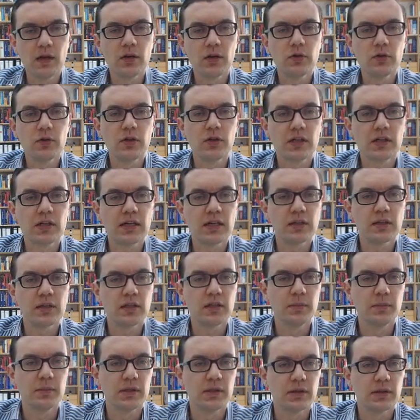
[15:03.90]

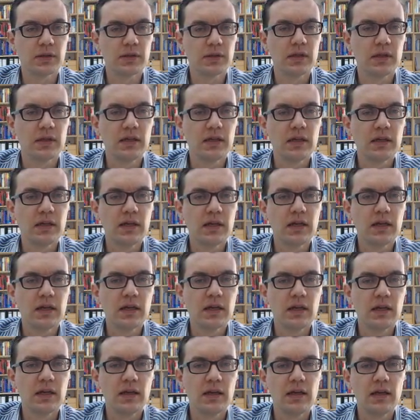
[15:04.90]
customers.
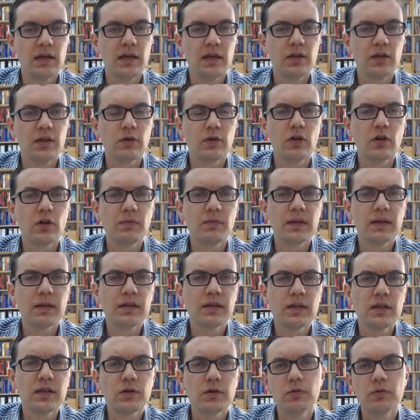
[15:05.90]
And you always
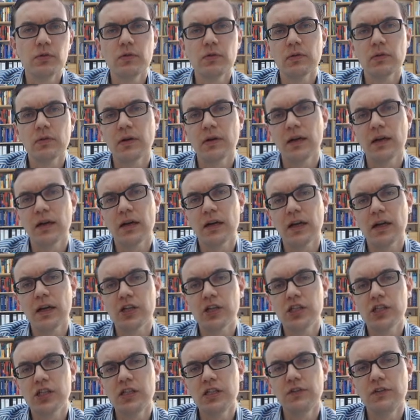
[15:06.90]
need to
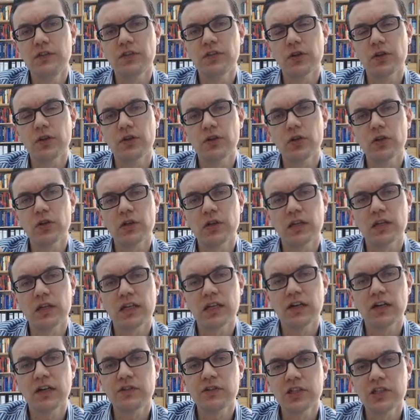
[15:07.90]
achieve a certain
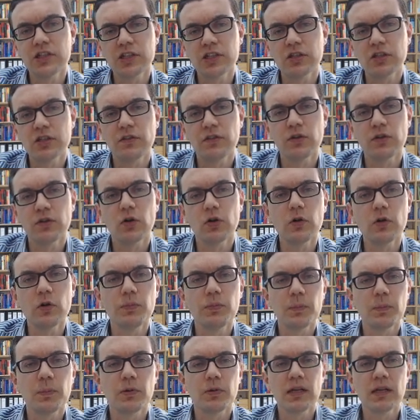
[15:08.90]
coverage of the whole
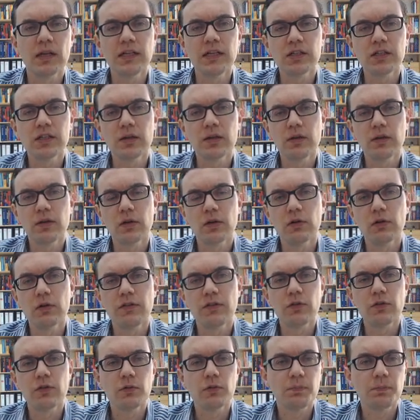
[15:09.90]
population. So if
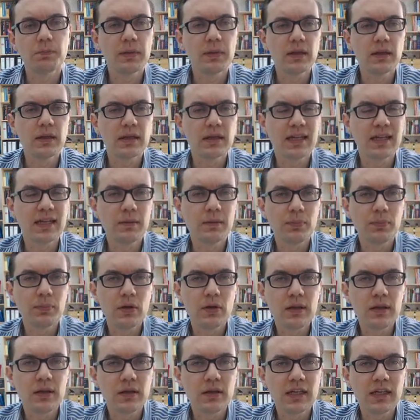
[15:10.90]
you build 10
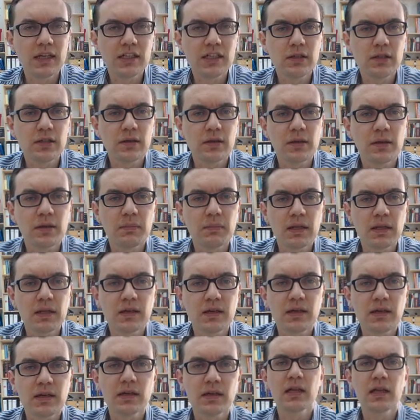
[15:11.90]
police stations in
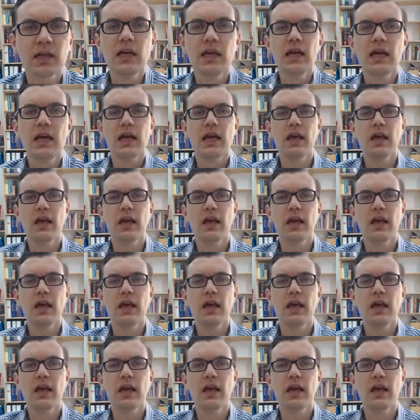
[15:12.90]
Muscat and